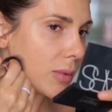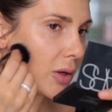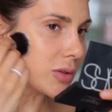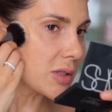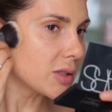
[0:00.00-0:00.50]

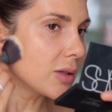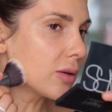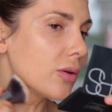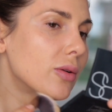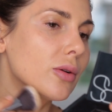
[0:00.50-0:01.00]
There is
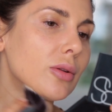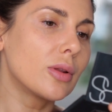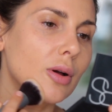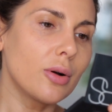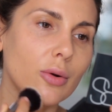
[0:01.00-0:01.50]
still
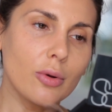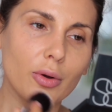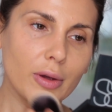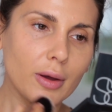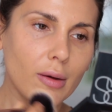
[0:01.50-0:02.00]
glow
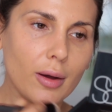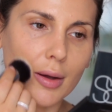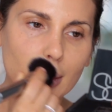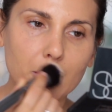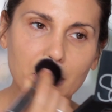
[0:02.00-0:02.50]
going
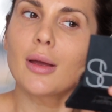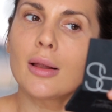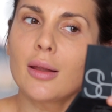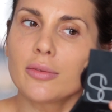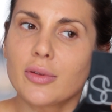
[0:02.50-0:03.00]
on.
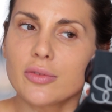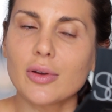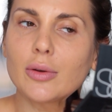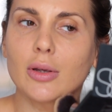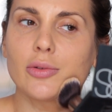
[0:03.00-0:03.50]
I love this
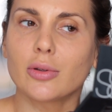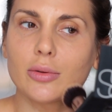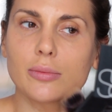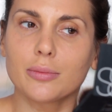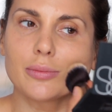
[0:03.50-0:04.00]
foundation.